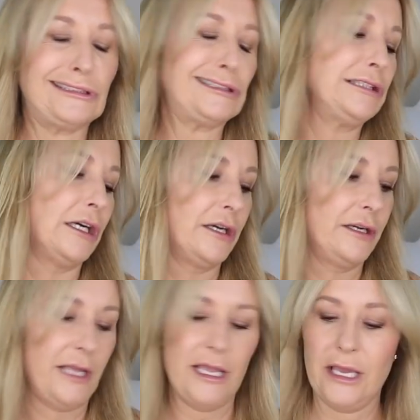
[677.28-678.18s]

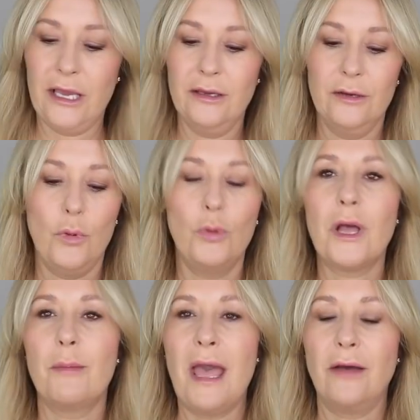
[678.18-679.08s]
There you go. What will
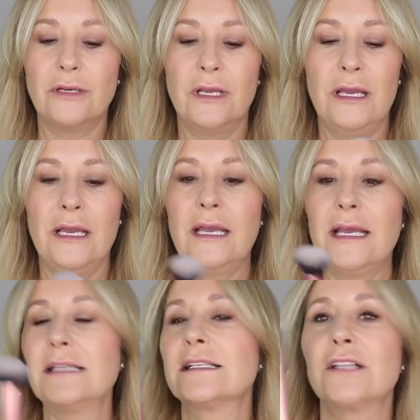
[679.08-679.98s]
come out
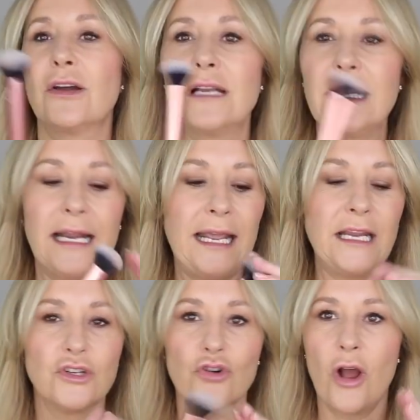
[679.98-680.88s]
is a totally
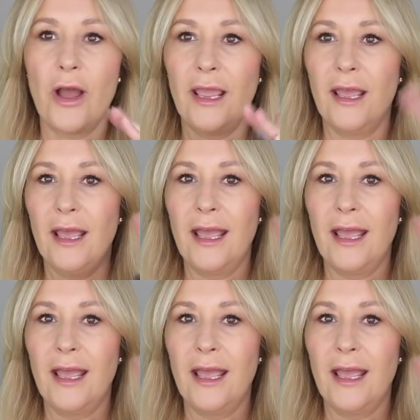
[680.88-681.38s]
clean, dry,